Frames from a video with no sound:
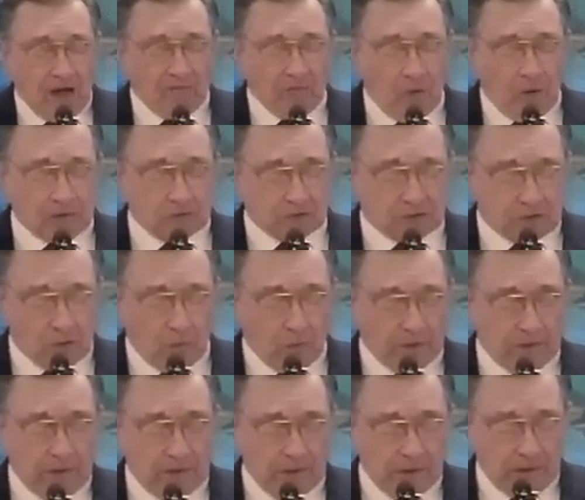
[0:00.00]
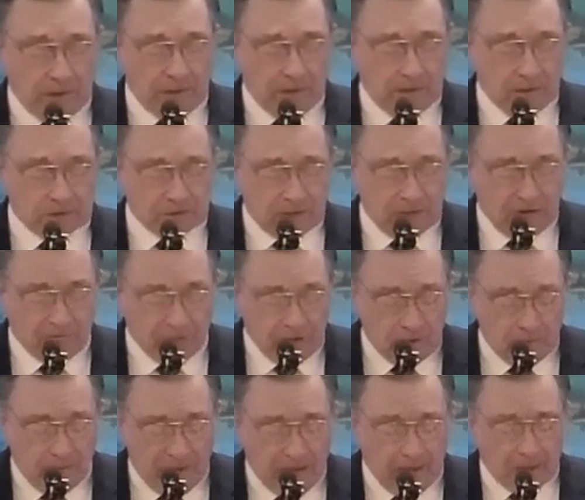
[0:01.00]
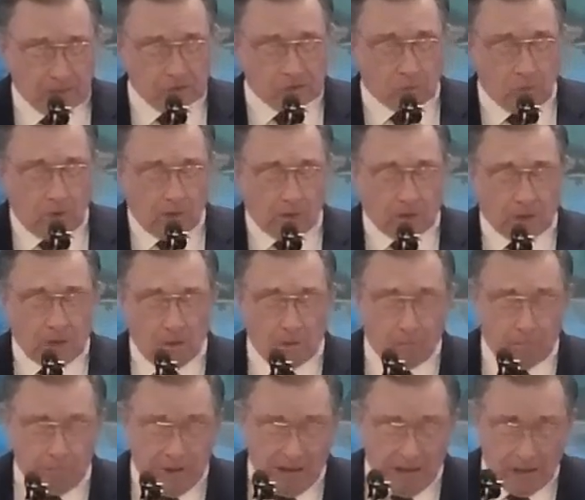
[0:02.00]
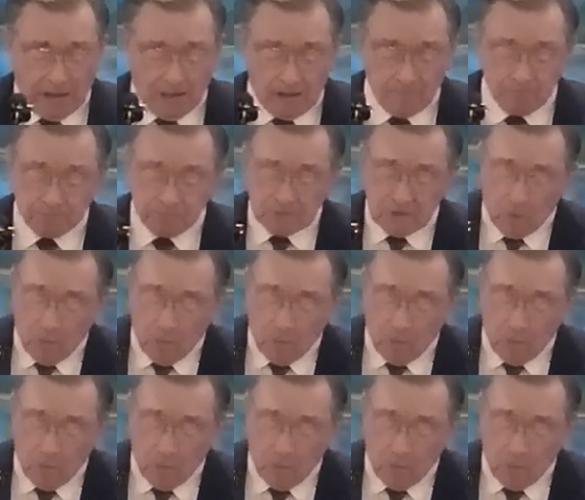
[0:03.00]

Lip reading: of what sort it is. And if any man's work abide,